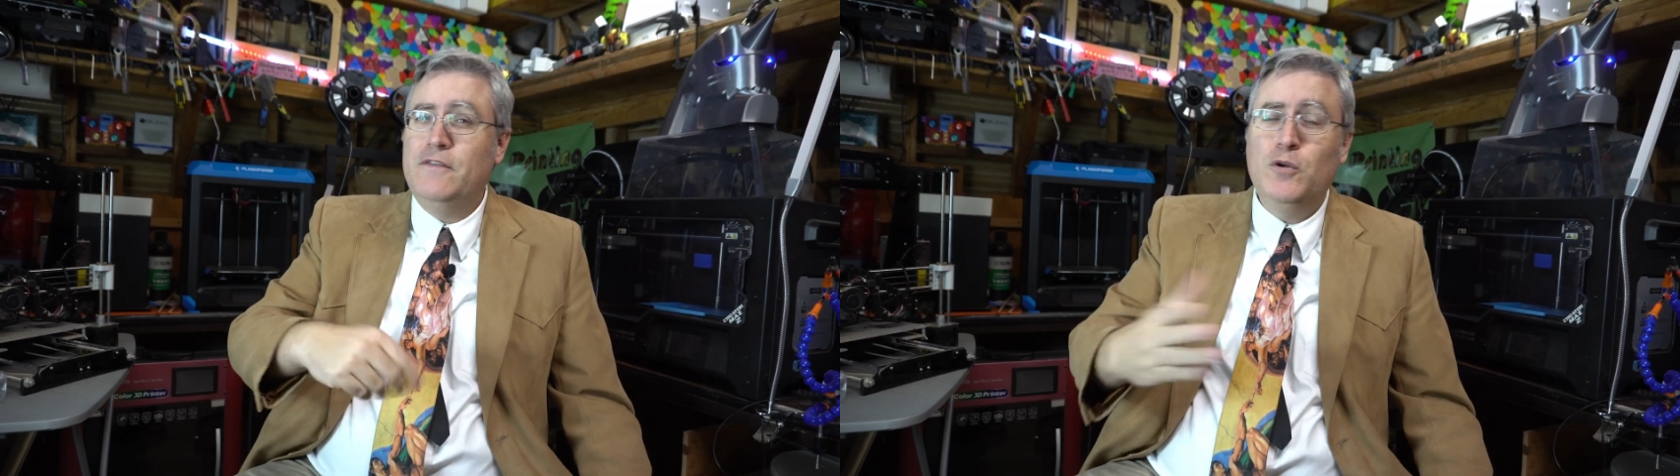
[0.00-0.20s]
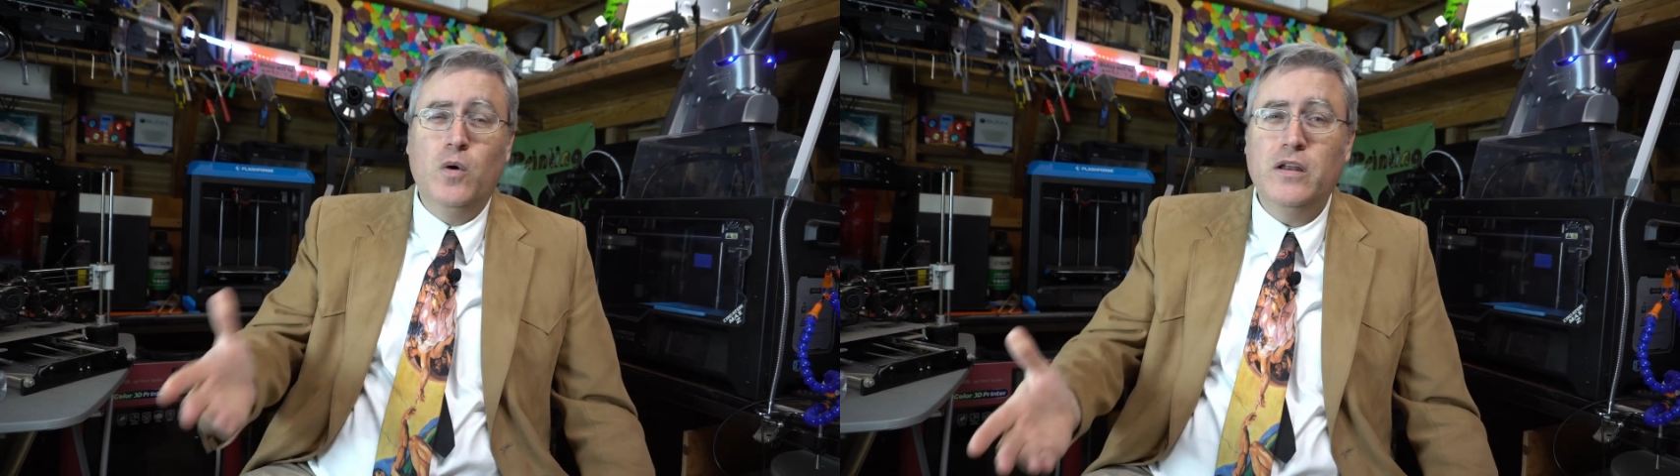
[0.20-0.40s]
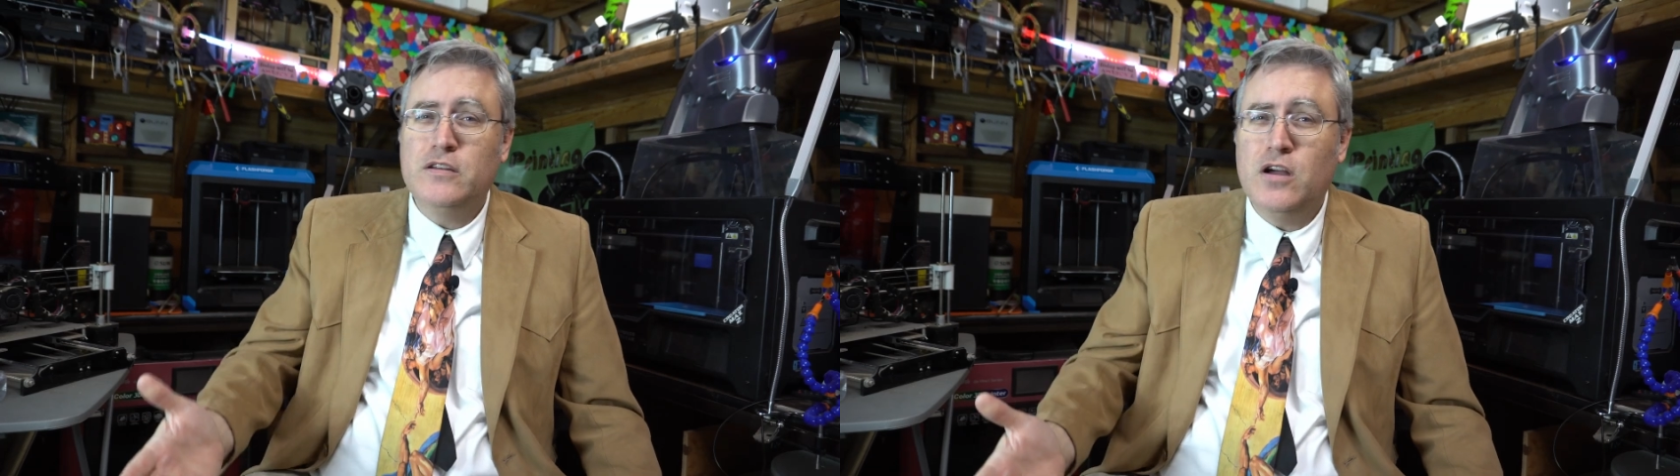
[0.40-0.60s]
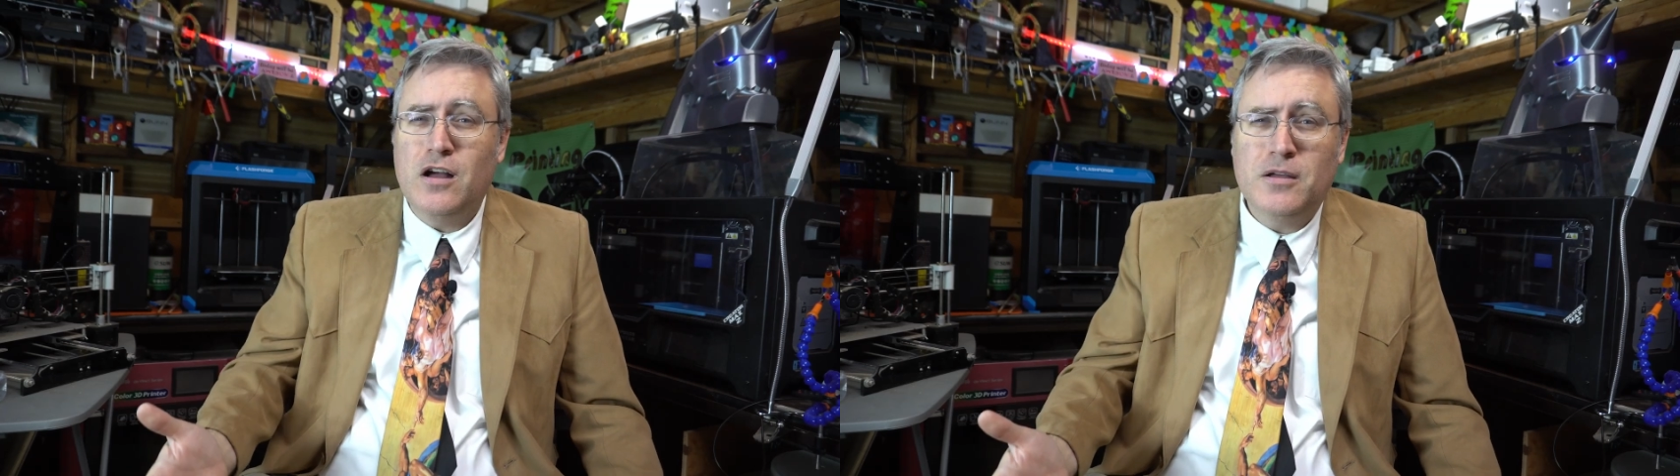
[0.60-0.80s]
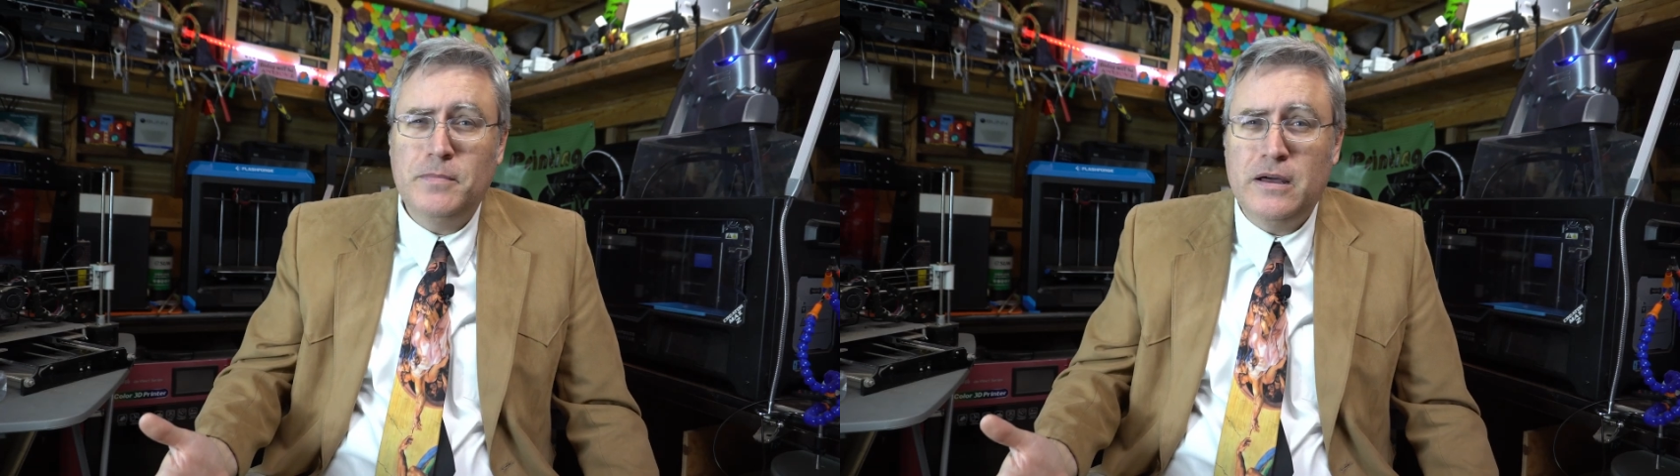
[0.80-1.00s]
you want to
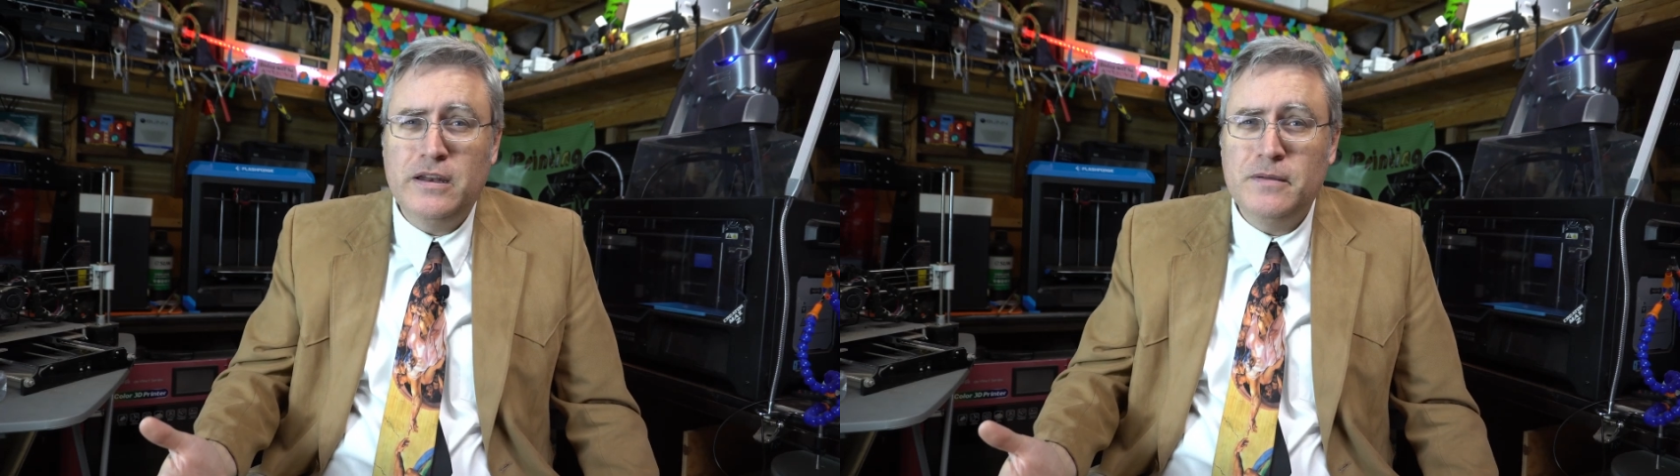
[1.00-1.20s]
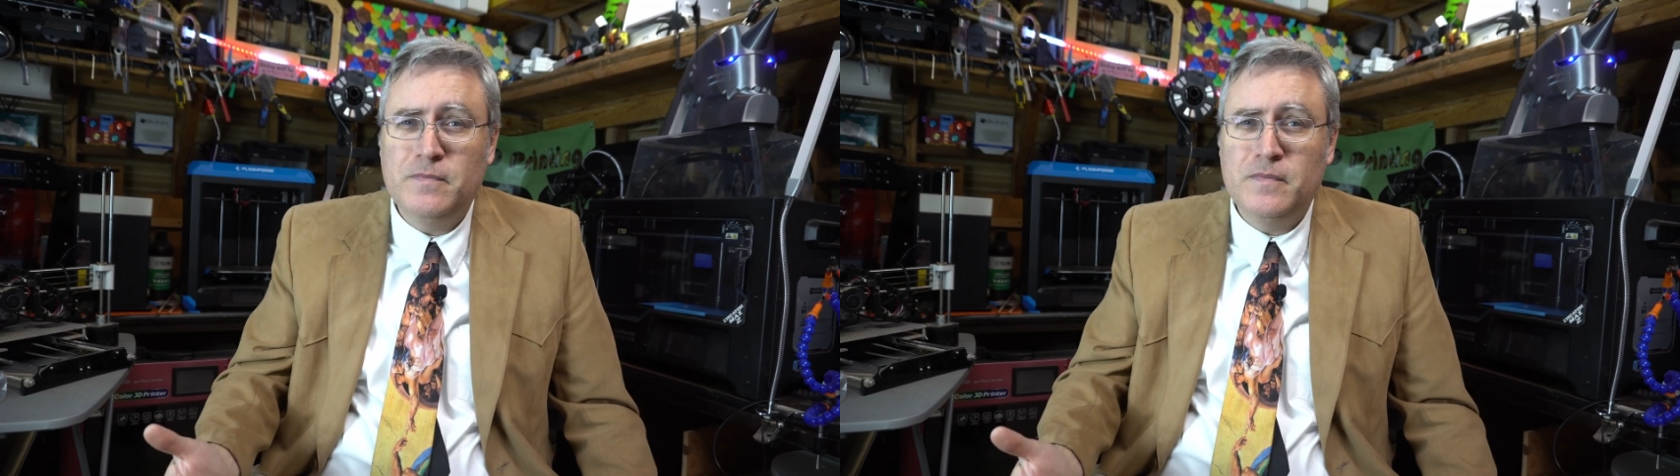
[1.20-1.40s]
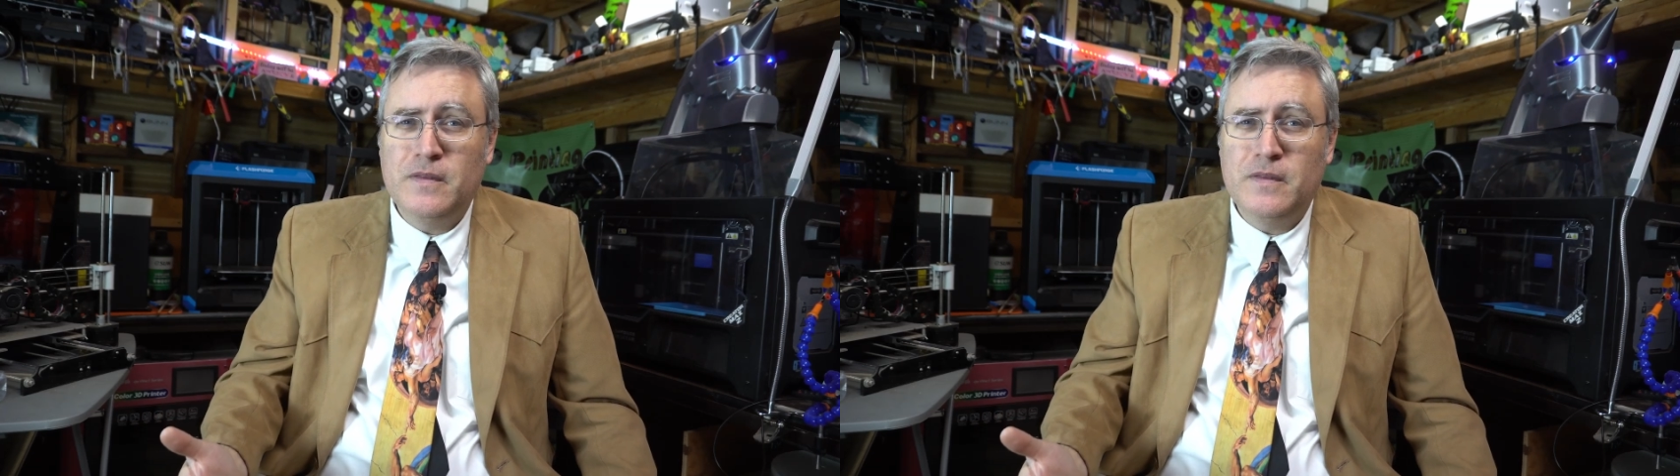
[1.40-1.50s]
talk about it,